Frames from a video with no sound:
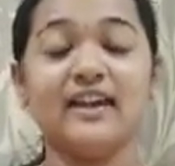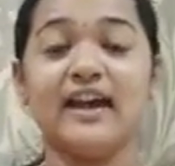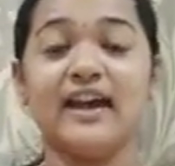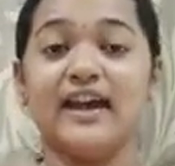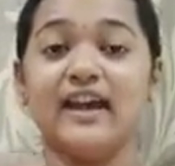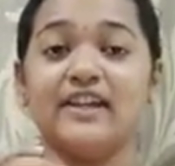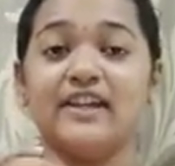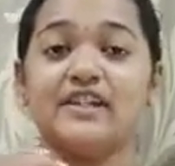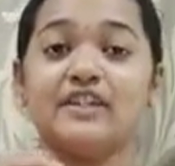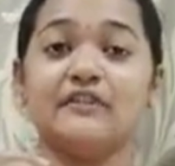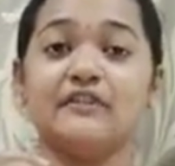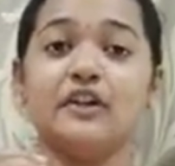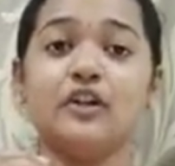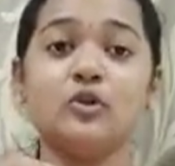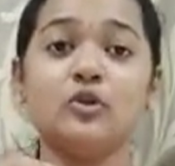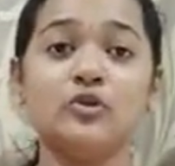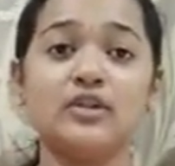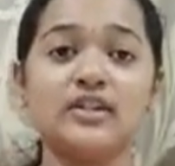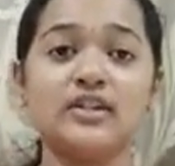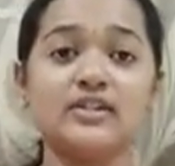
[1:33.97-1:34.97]
And when
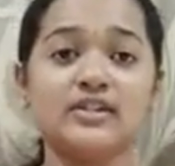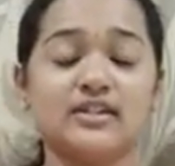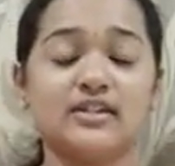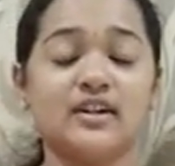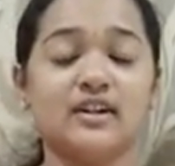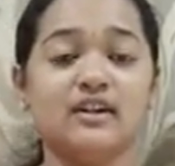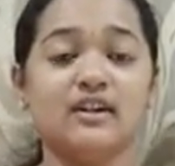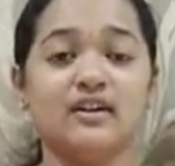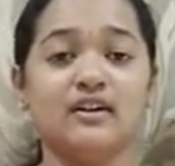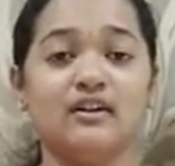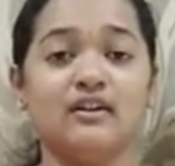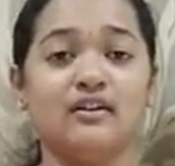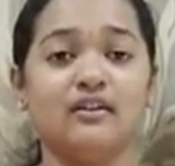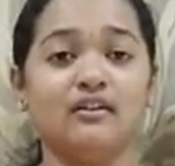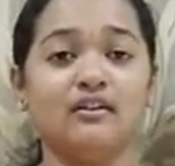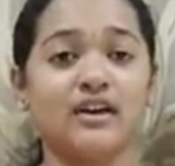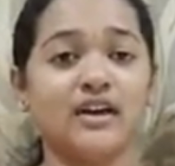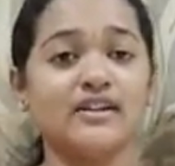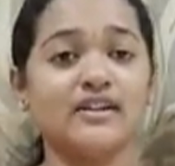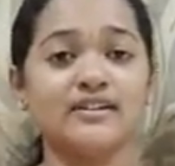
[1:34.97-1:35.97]
you just
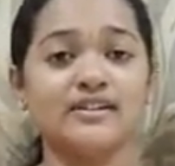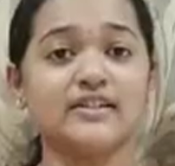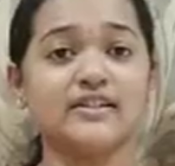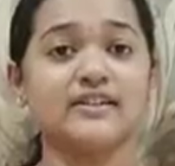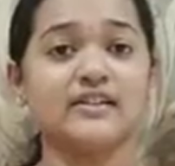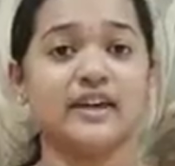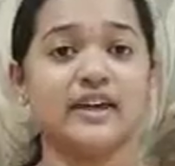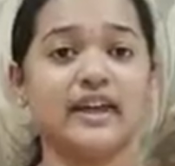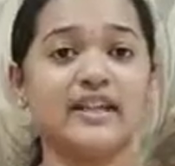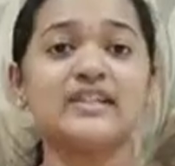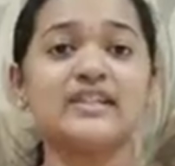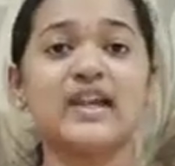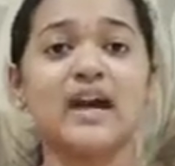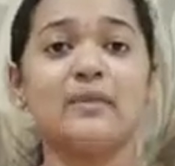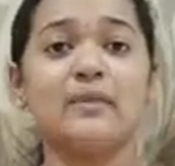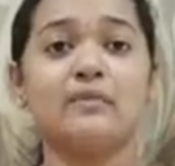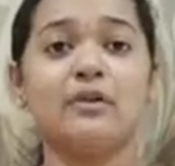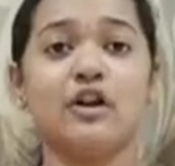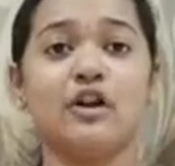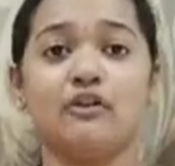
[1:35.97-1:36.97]
consider an
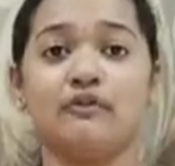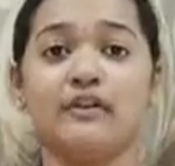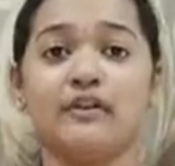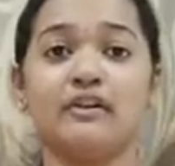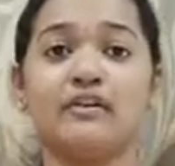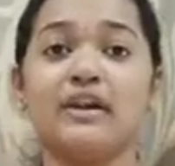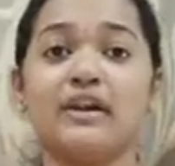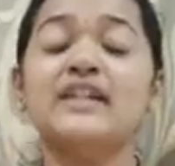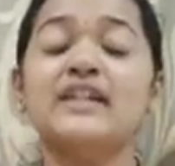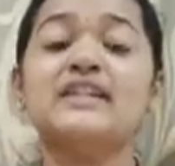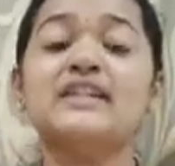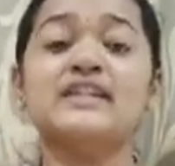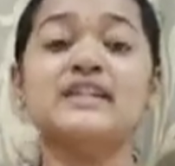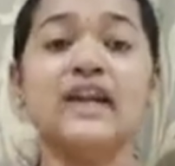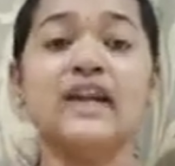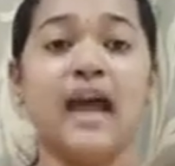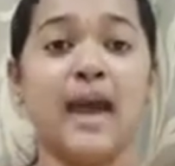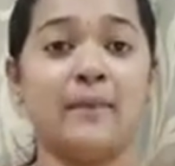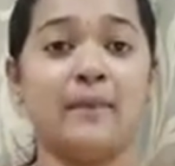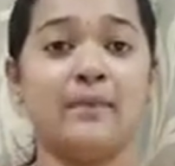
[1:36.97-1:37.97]
example of a raised
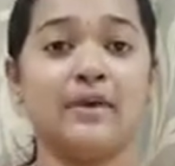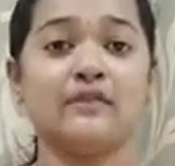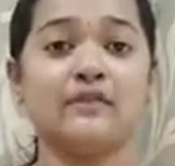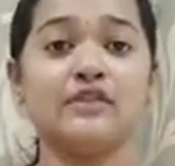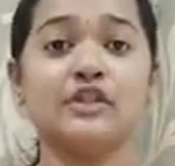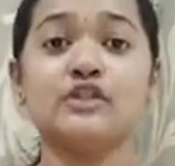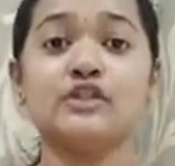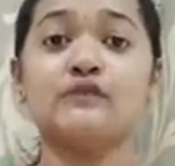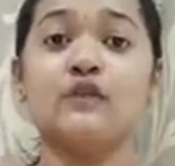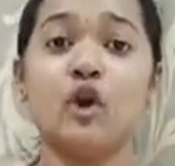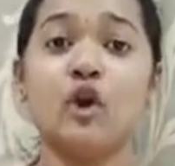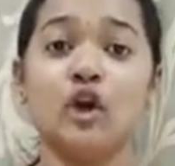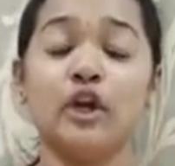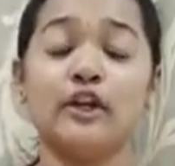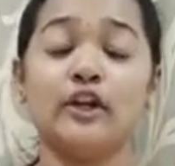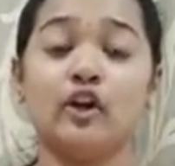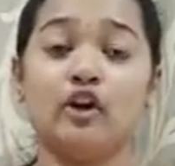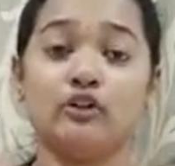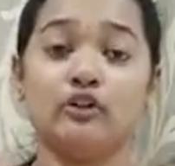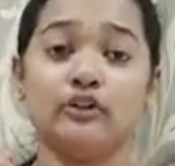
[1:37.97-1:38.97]
hammer which is
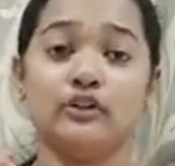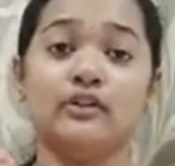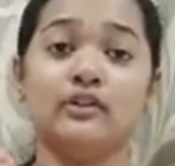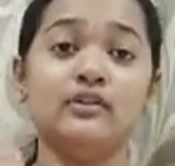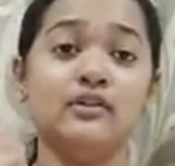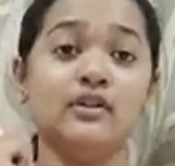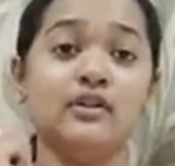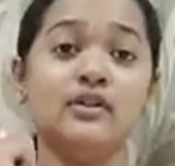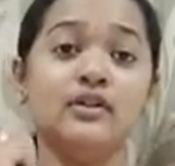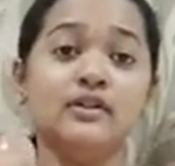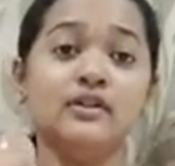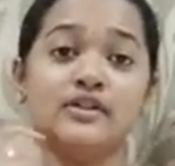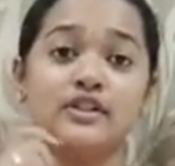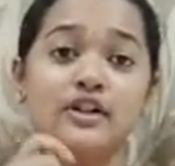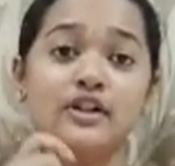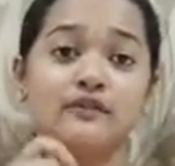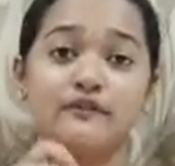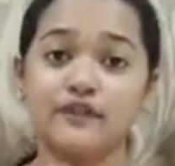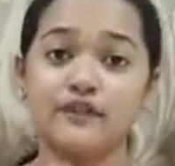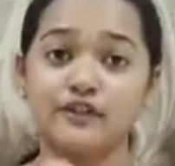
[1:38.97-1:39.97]
falling on the
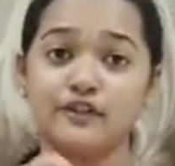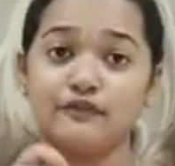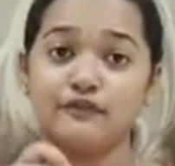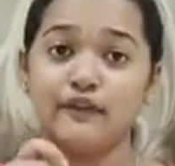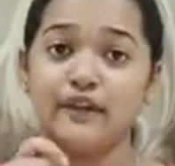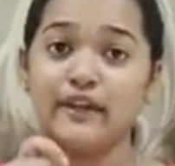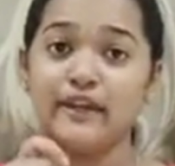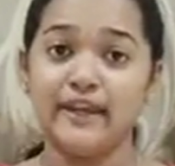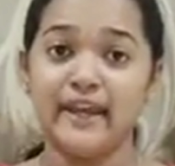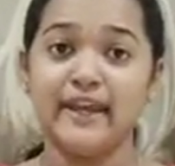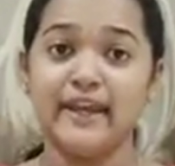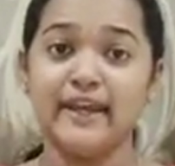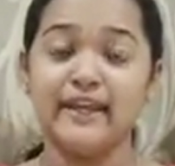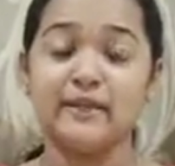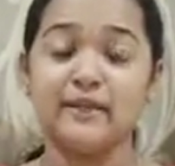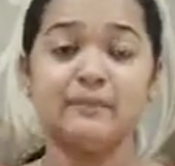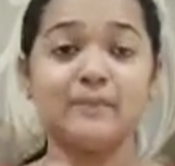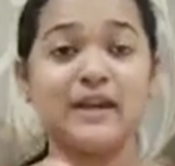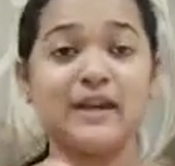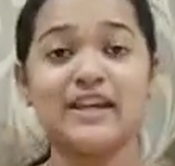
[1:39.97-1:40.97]
surface of a
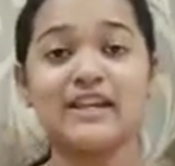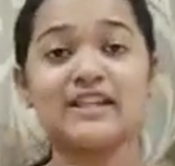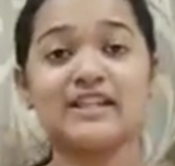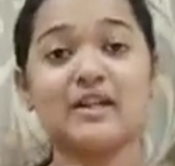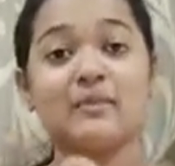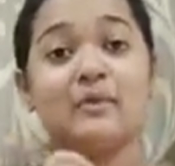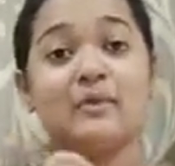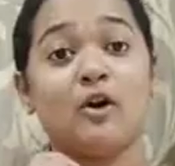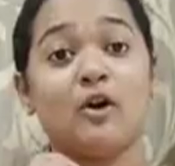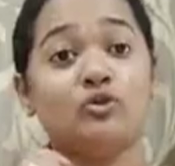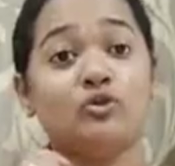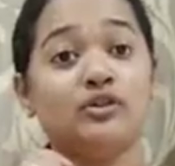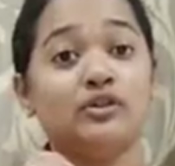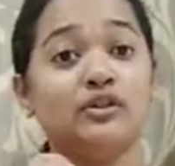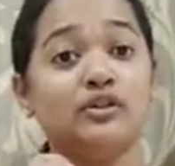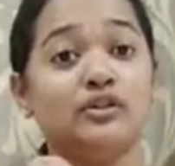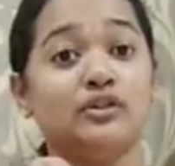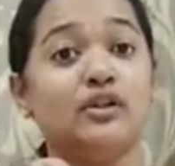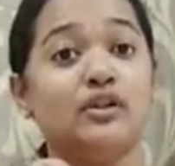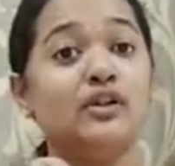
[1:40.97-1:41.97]
nail placed above
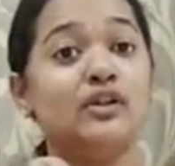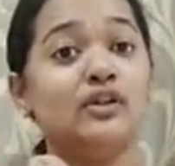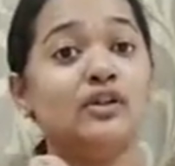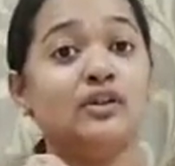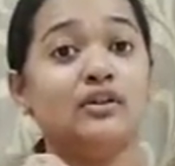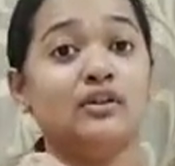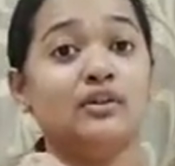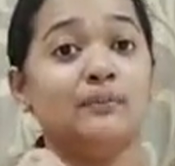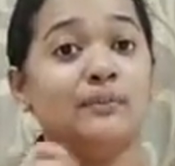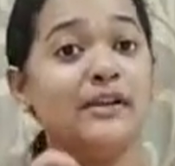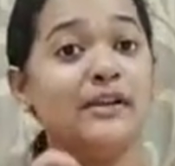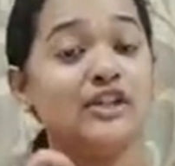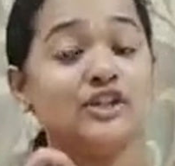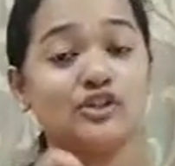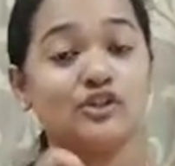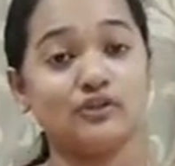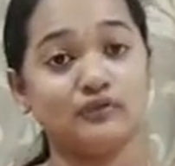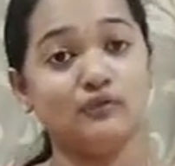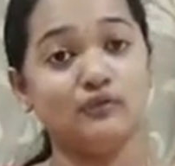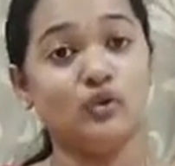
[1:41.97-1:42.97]
the
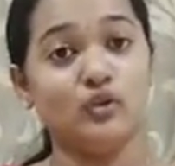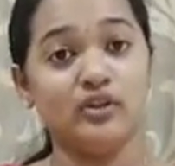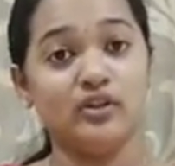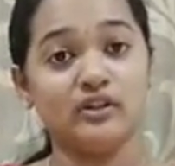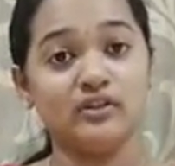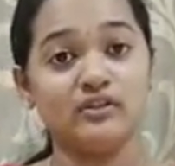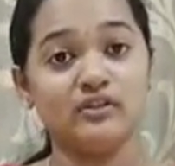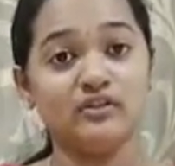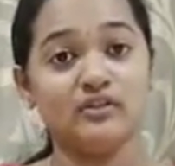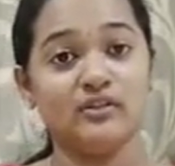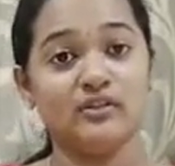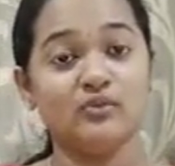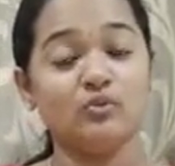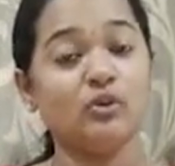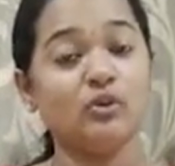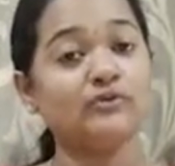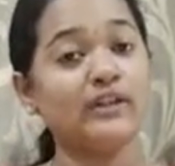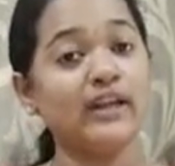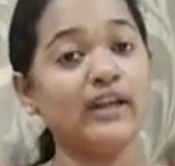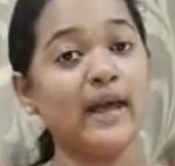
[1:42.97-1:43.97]
piece of wood,
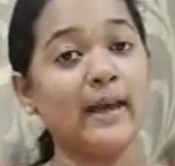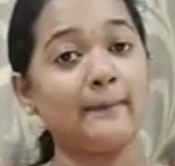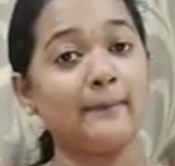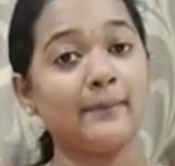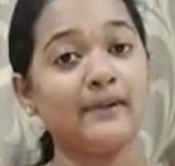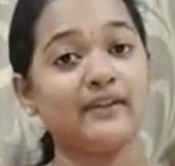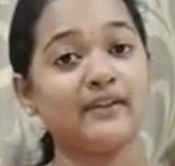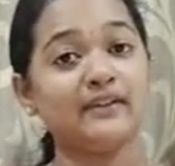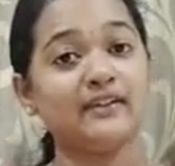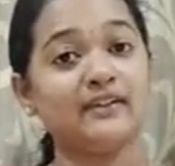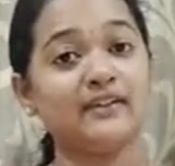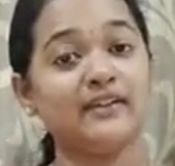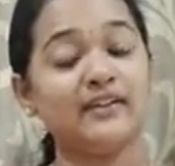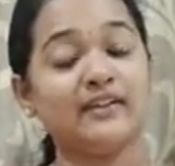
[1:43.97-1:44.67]
what will happen?